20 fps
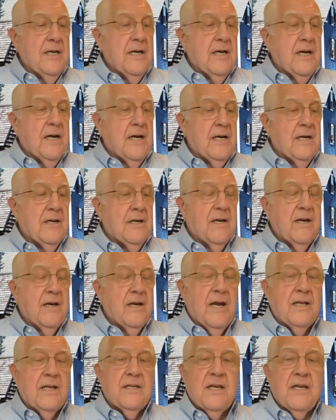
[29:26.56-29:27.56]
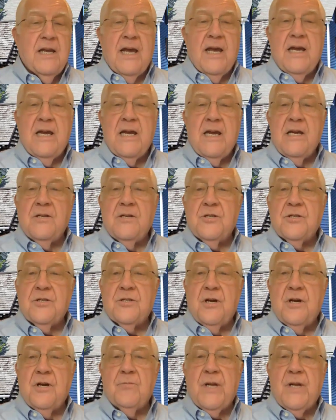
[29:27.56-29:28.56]
Uh, and the age
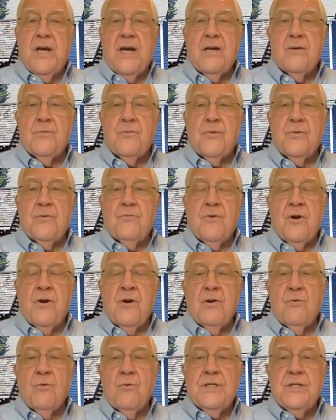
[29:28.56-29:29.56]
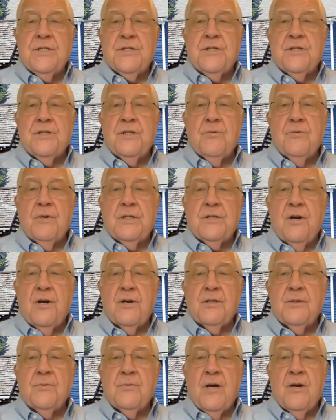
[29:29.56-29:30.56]
has come down for the very reason that we
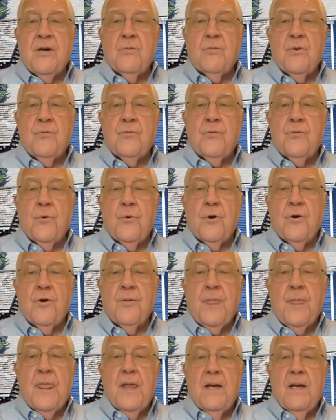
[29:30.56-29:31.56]
talked about before.